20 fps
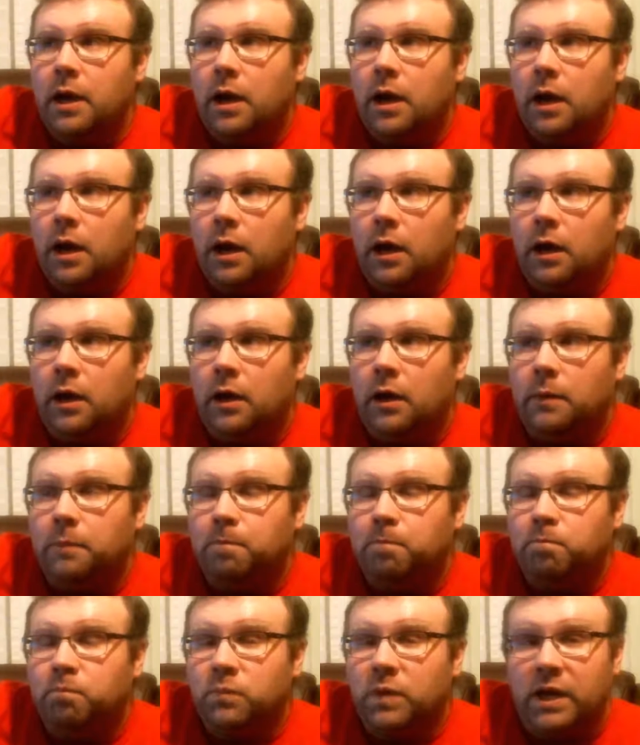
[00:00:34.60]
Gonna
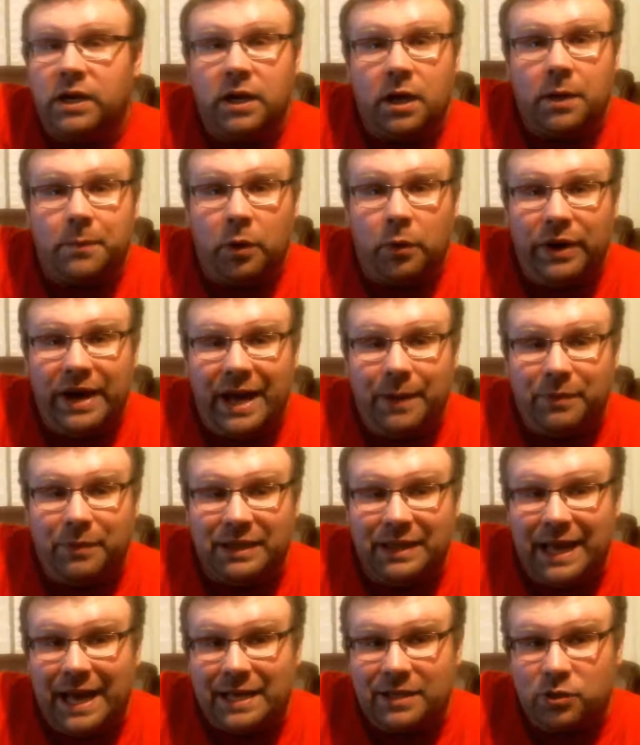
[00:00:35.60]
talk about what happened
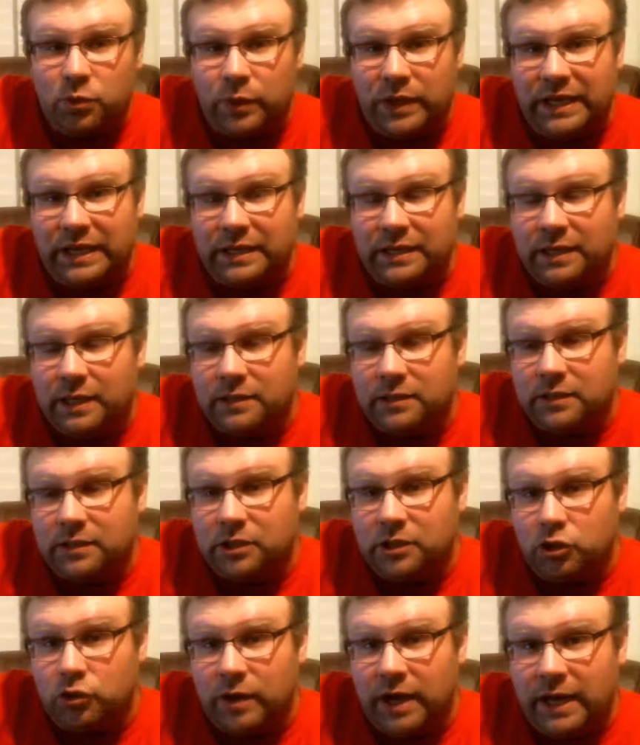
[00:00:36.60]
last week in Dungeons
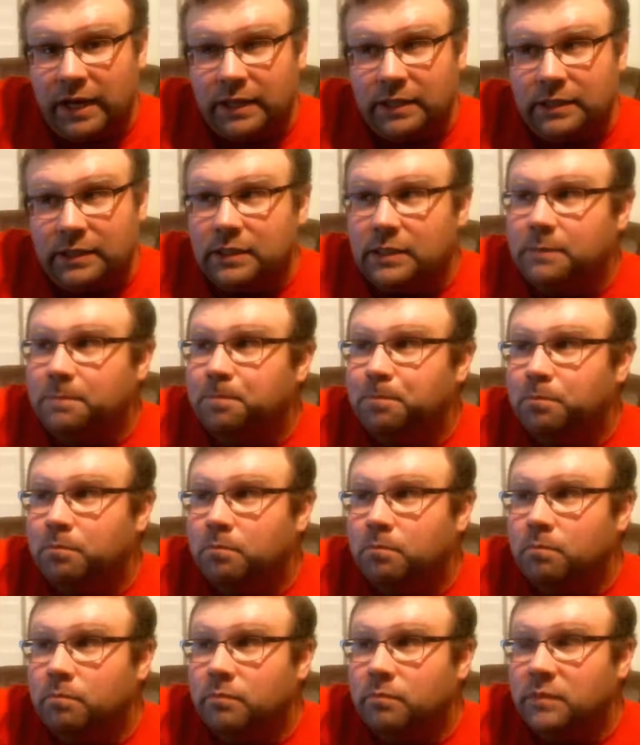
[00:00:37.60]
and Dragons.
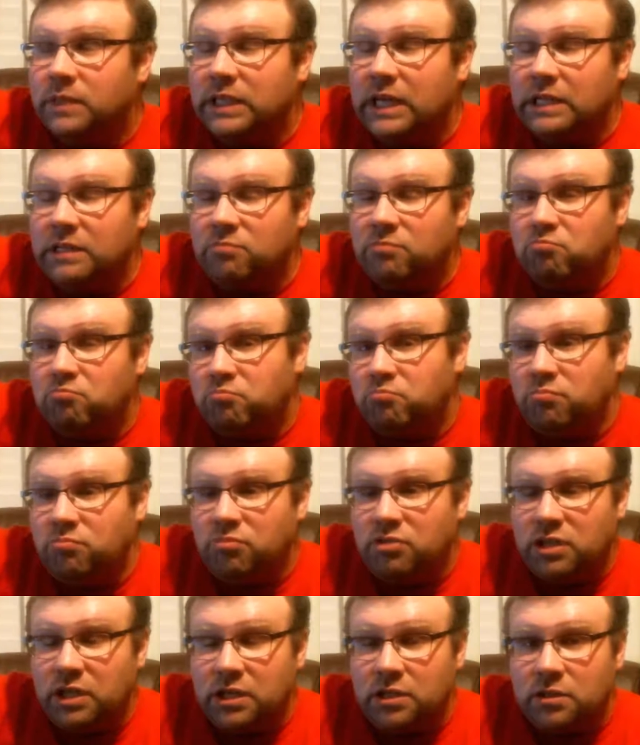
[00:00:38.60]

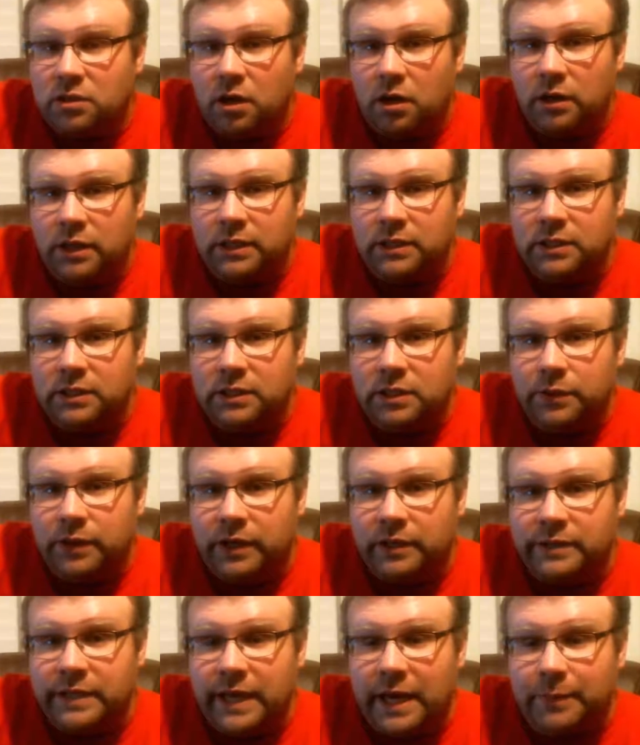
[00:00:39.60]
Sing a song and see what
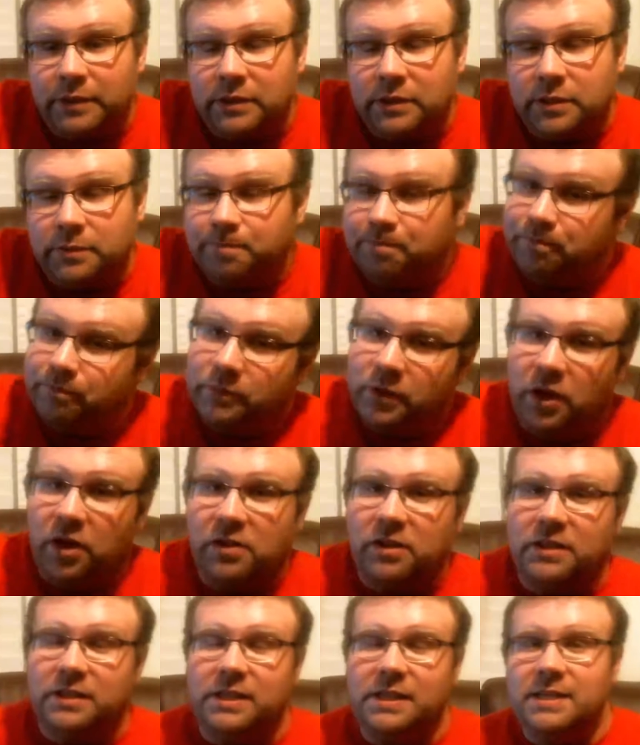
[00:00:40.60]
else happens.
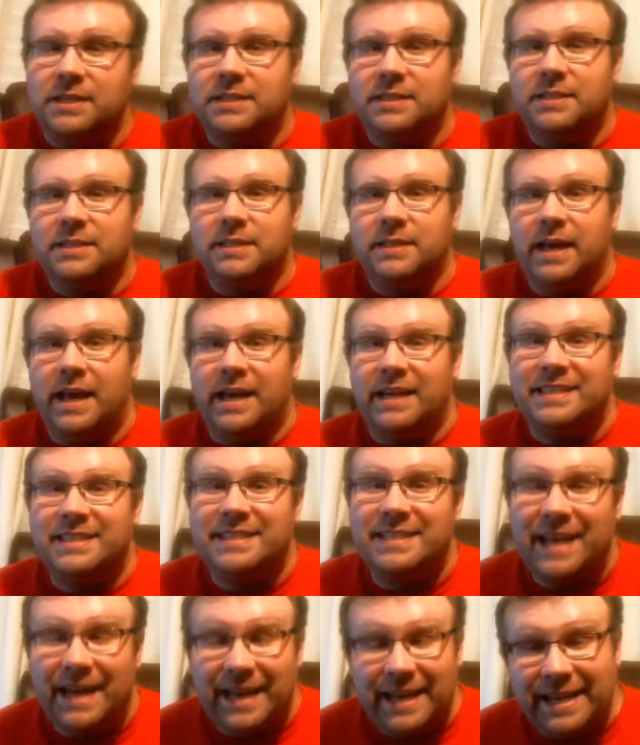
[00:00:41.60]
All on this
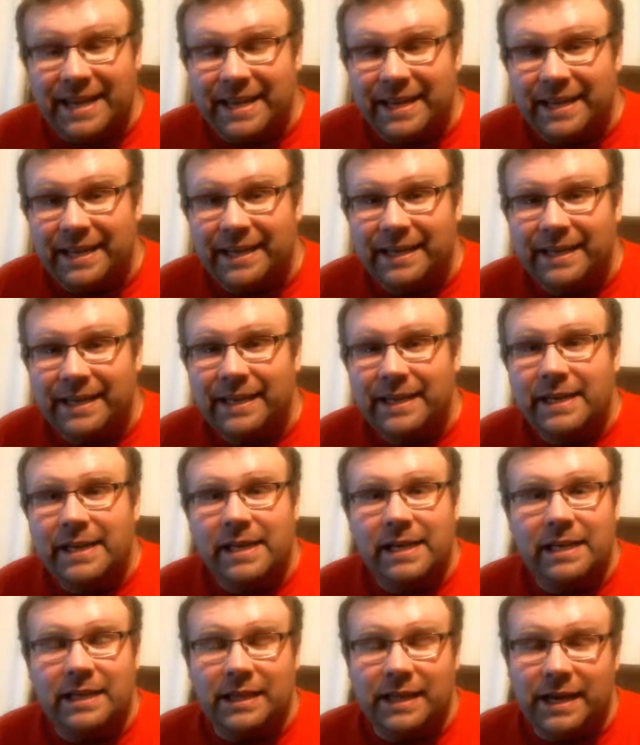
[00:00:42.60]
exciting
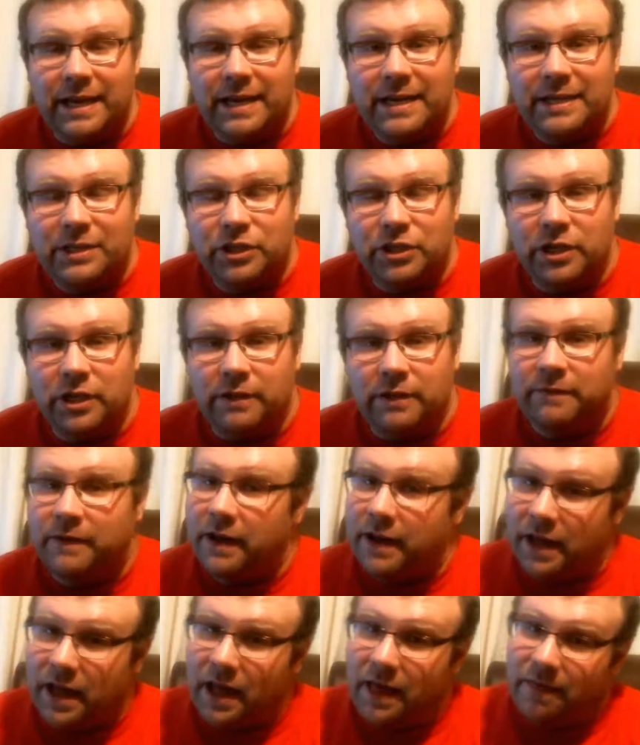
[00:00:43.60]
late edition of
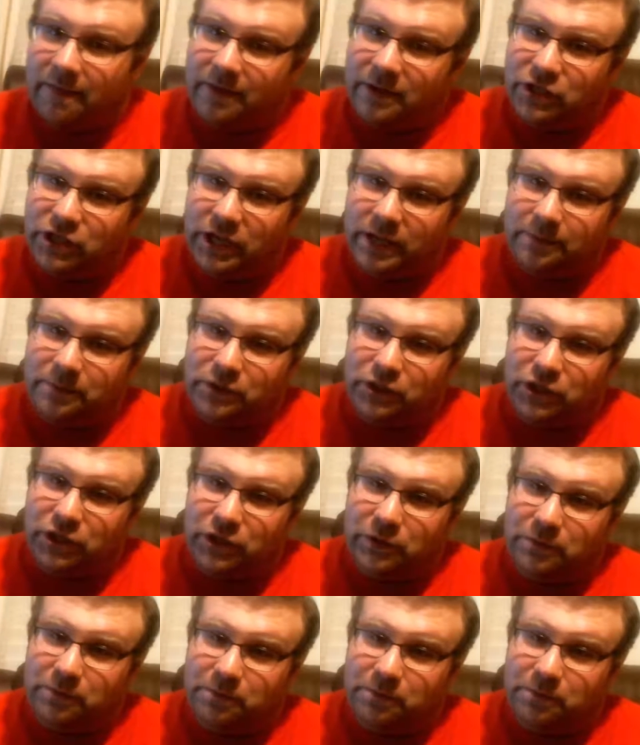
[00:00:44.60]
The James Show.